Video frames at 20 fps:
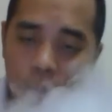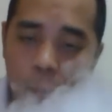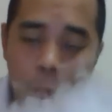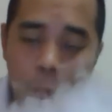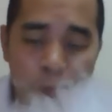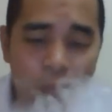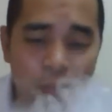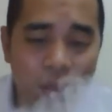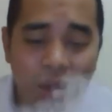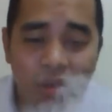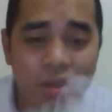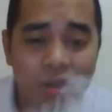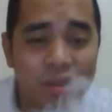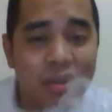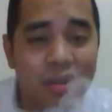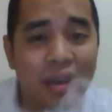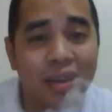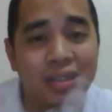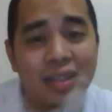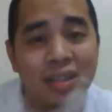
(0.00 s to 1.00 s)
This thing
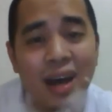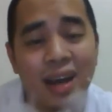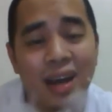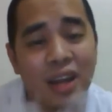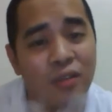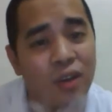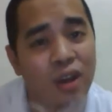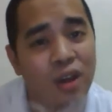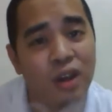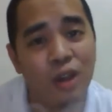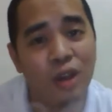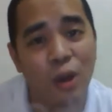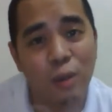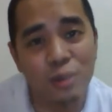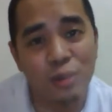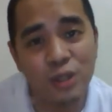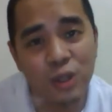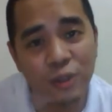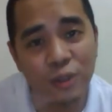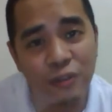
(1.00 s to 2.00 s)
is not even close
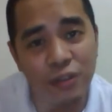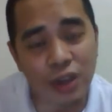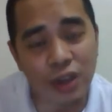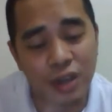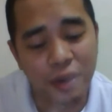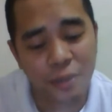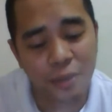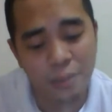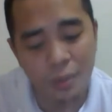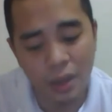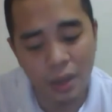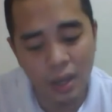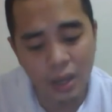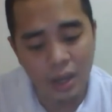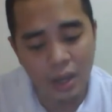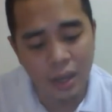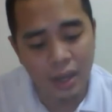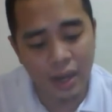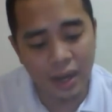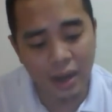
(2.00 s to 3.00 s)
to flooded.
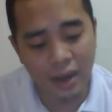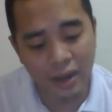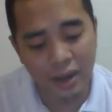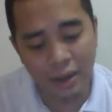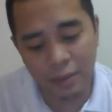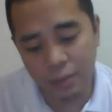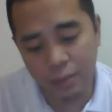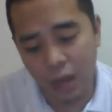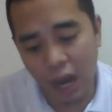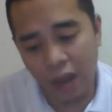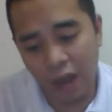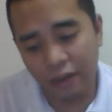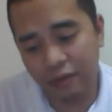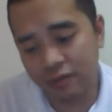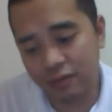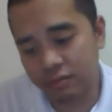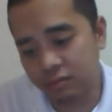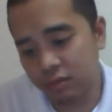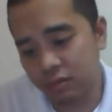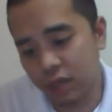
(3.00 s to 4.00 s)
I've
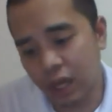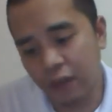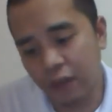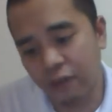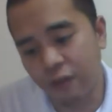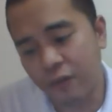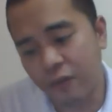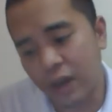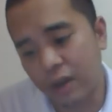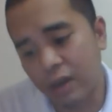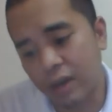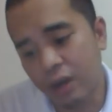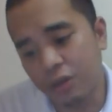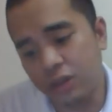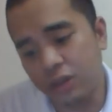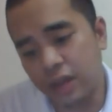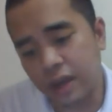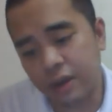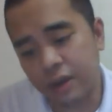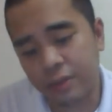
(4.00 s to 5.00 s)
even found out
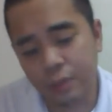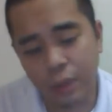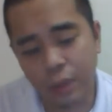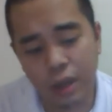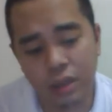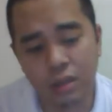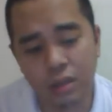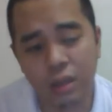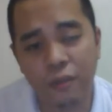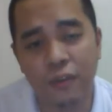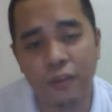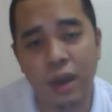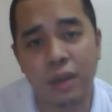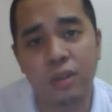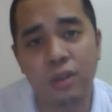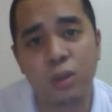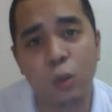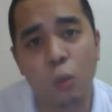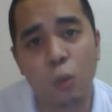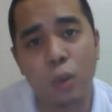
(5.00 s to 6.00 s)
that because of the fact that the
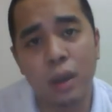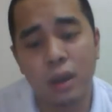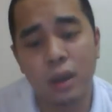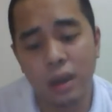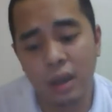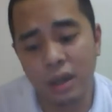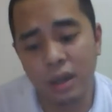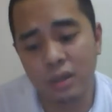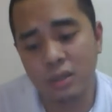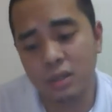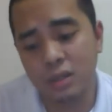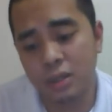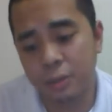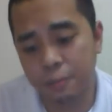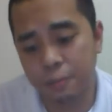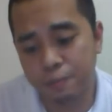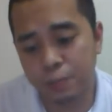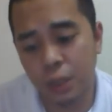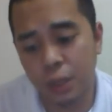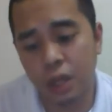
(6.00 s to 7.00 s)
wick is
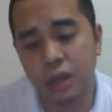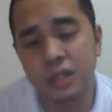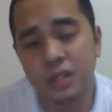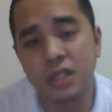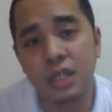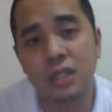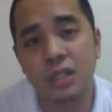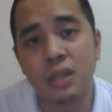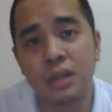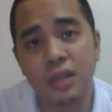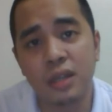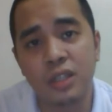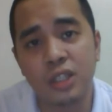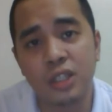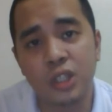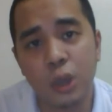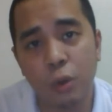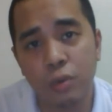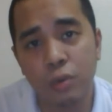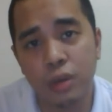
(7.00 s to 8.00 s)
consistently
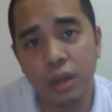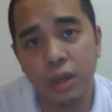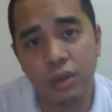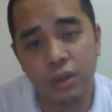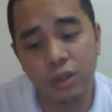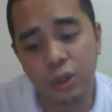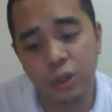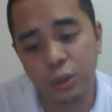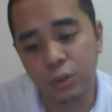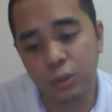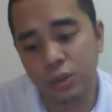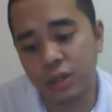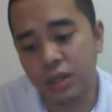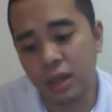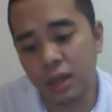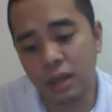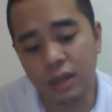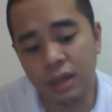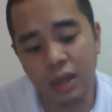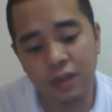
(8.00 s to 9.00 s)
soaked in the juice, it
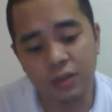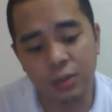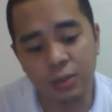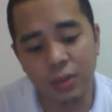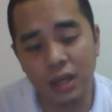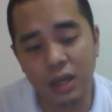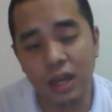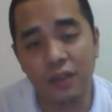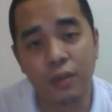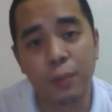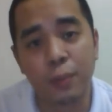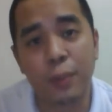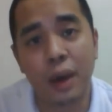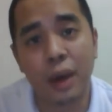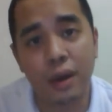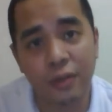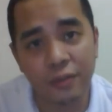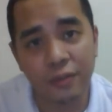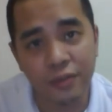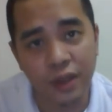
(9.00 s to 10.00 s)
gives me even better
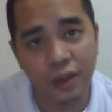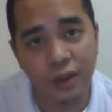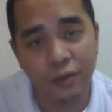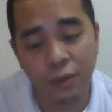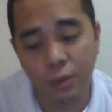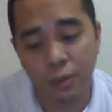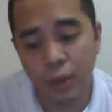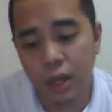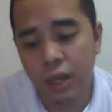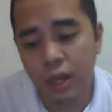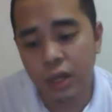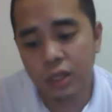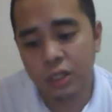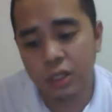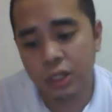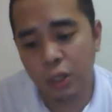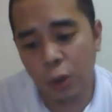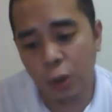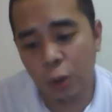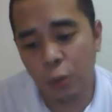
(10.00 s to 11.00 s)
flavor.
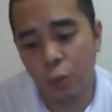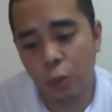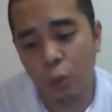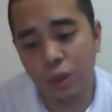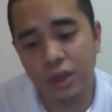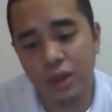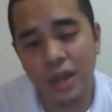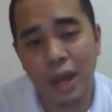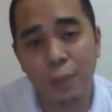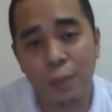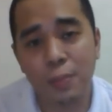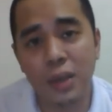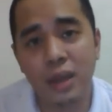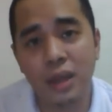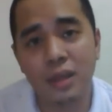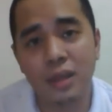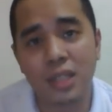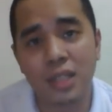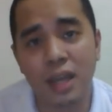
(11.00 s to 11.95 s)
So with that being said, the